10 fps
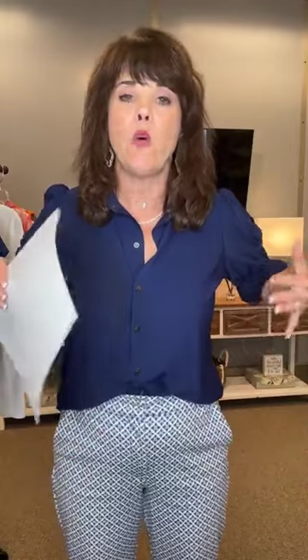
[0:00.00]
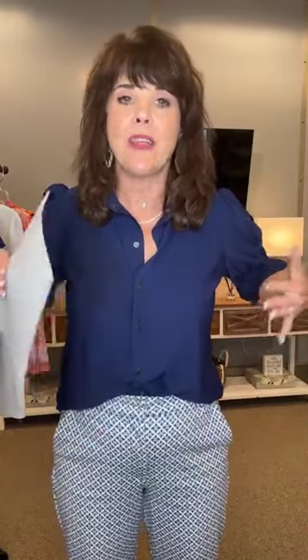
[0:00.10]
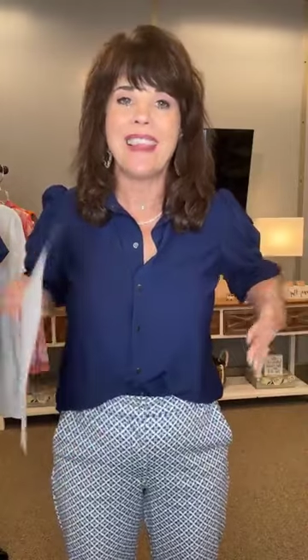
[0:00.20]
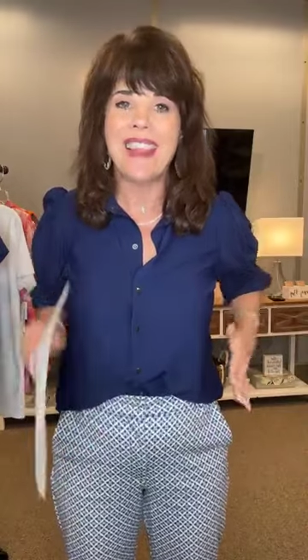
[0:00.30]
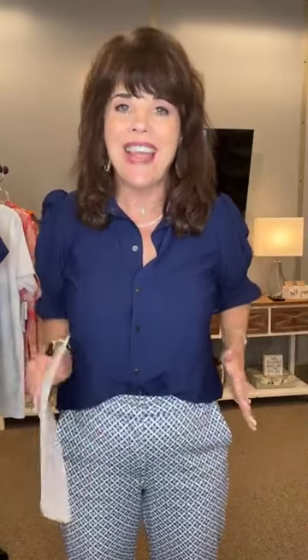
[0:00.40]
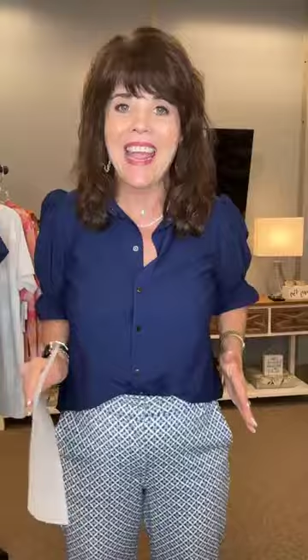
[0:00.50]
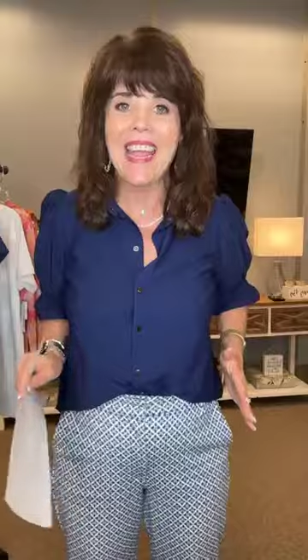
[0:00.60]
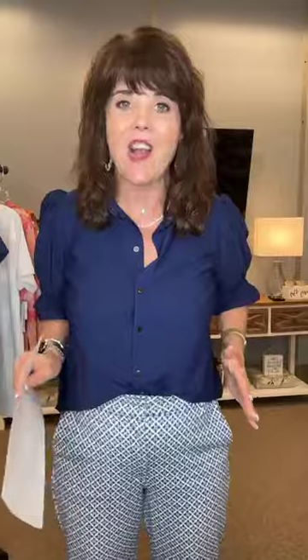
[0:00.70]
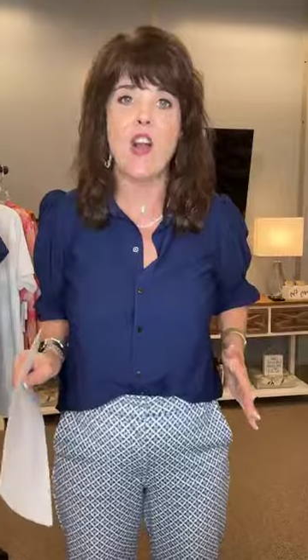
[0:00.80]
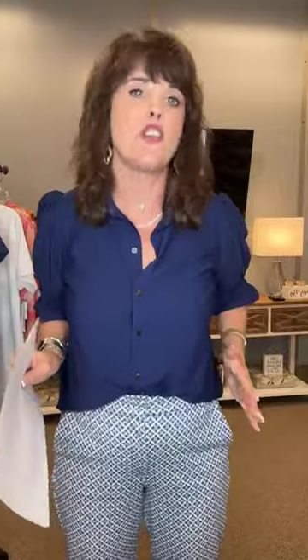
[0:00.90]
or
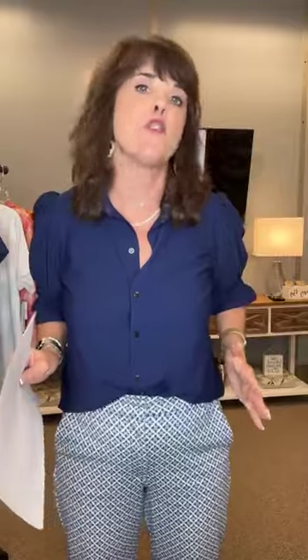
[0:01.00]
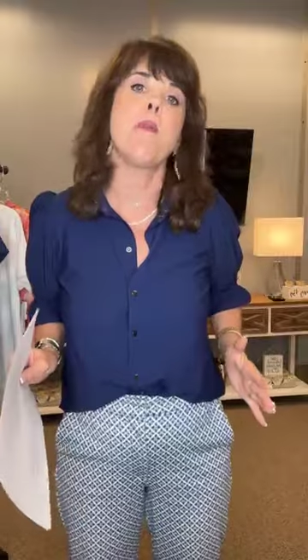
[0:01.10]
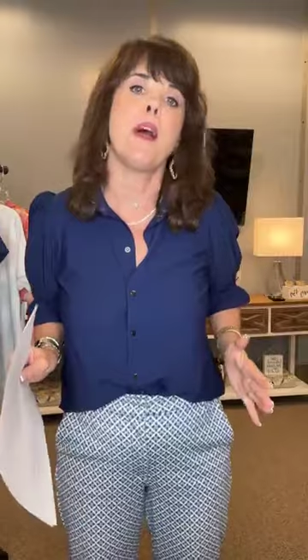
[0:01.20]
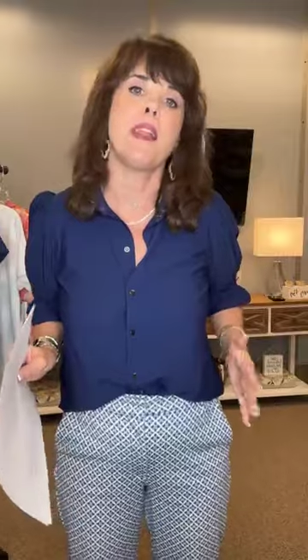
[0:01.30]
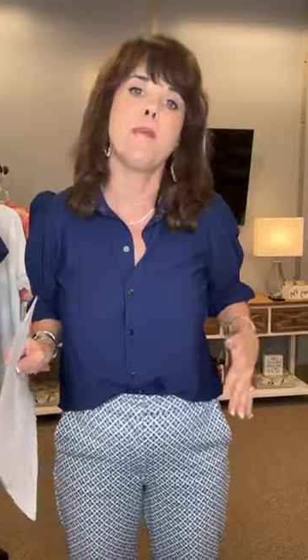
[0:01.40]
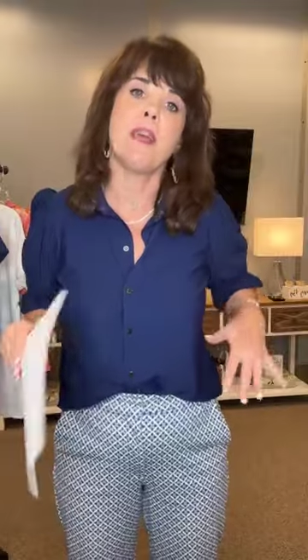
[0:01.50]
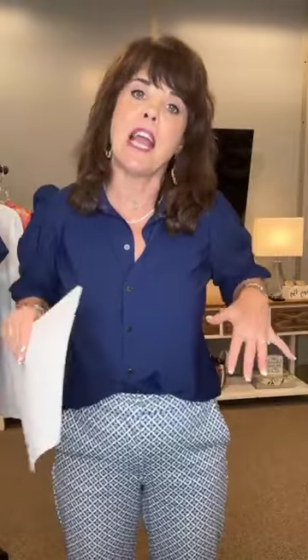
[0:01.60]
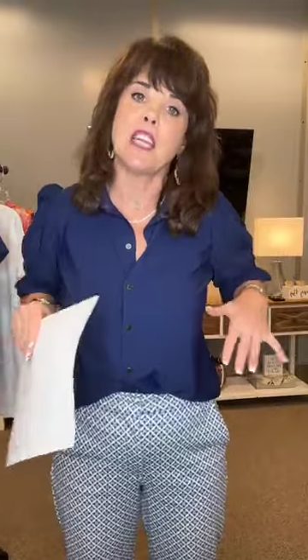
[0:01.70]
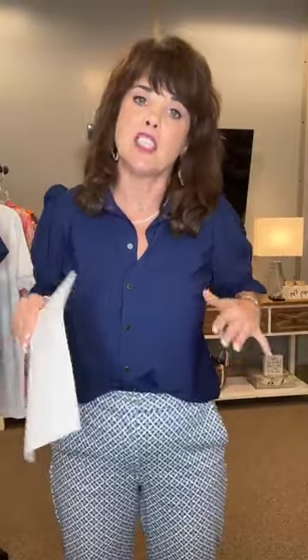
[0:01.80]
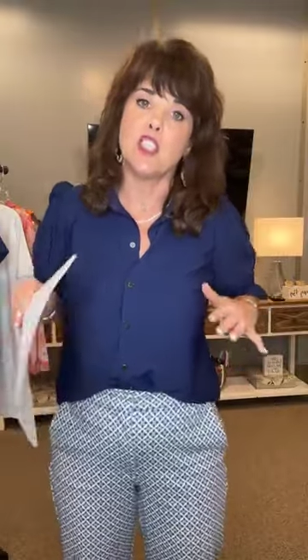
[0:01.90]
lay on your body,
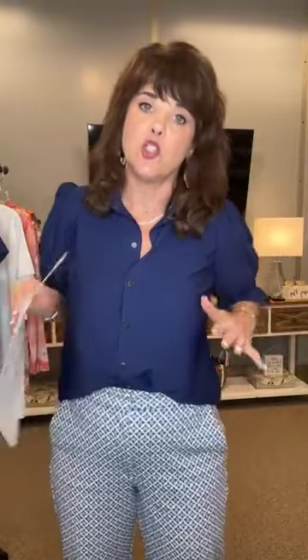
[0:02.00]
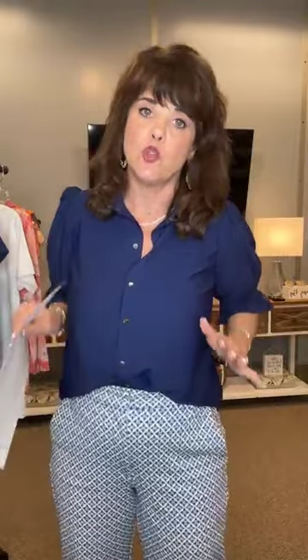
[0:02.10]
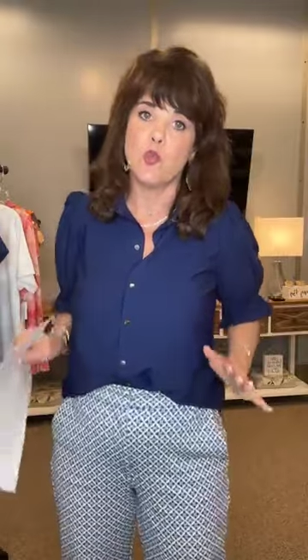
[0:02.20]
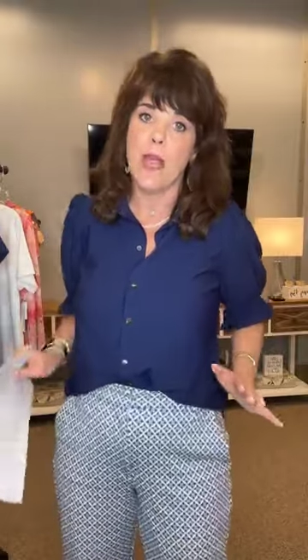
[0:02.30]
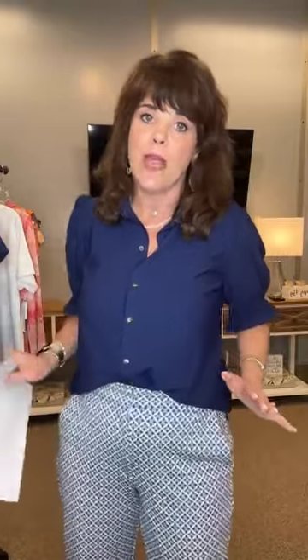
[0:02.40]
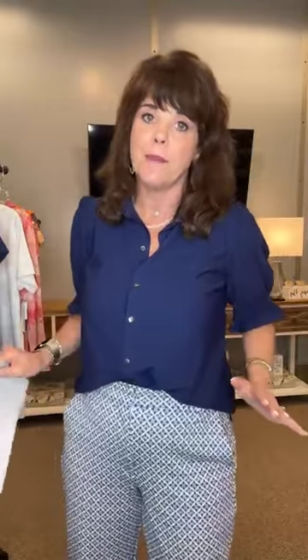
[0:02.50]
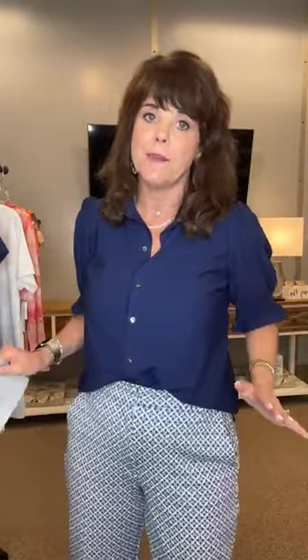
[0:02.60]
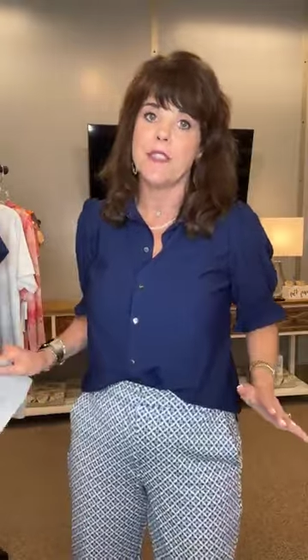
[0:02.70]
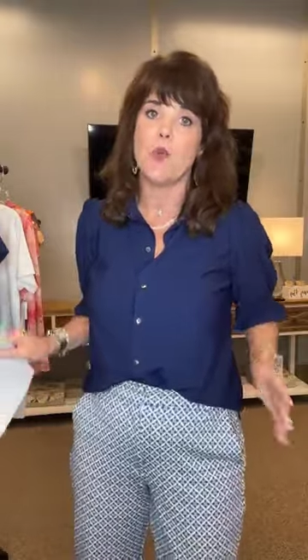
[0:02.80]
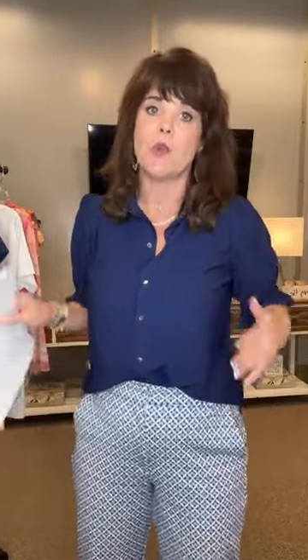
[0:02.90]
but actually
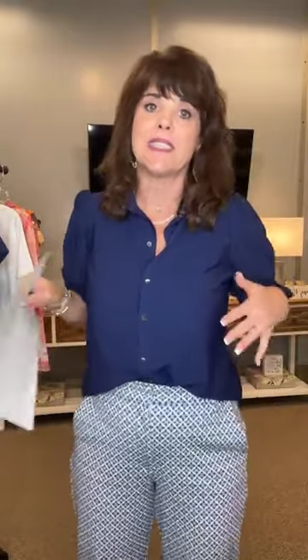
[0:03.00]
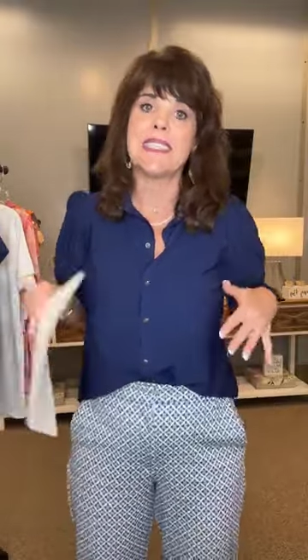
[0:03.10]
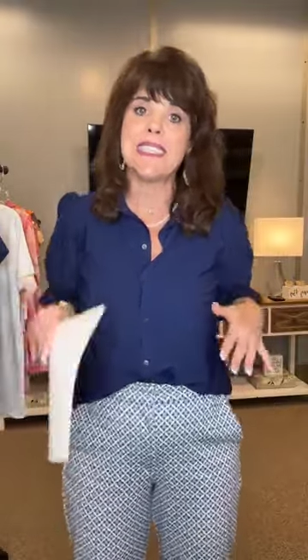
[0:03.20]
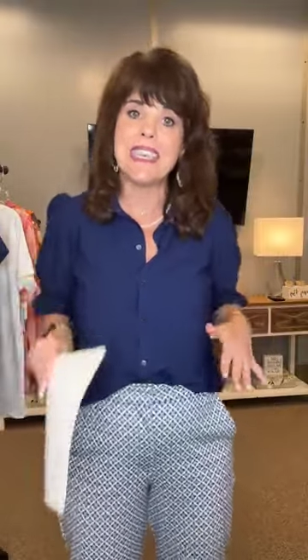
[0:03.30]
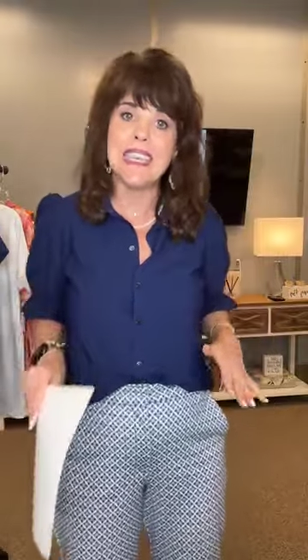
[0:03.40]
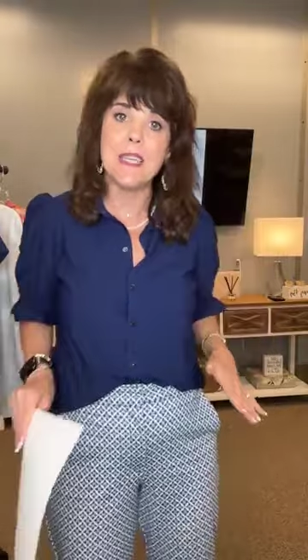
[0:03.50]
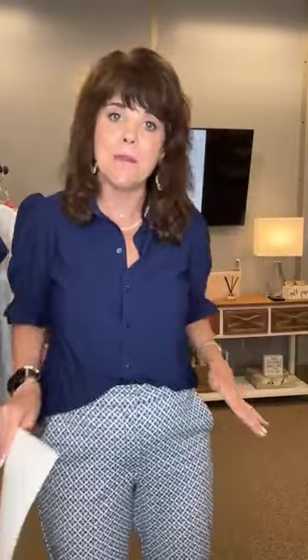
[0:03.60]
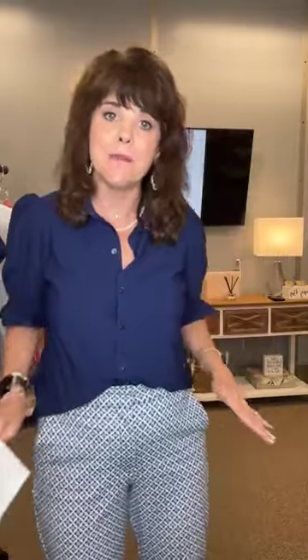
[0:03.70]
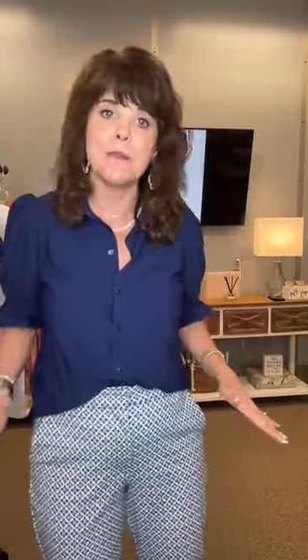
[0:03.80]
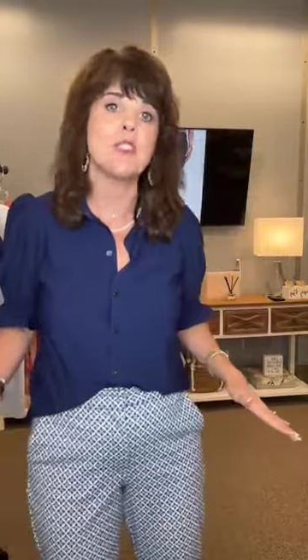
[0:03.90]
drapes or
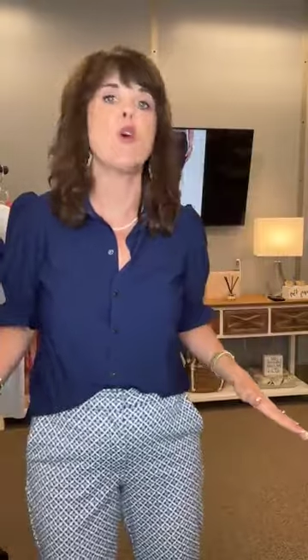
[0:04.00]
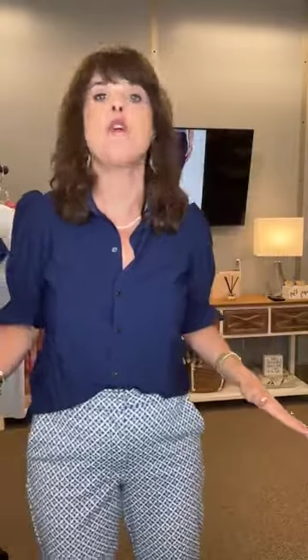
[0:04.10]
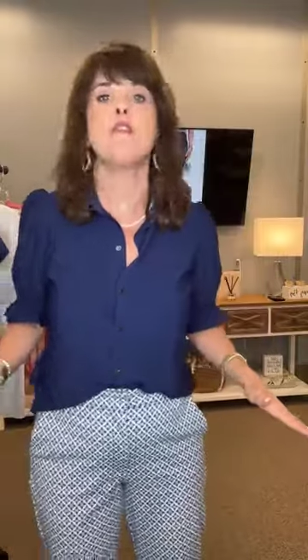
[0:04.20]
skims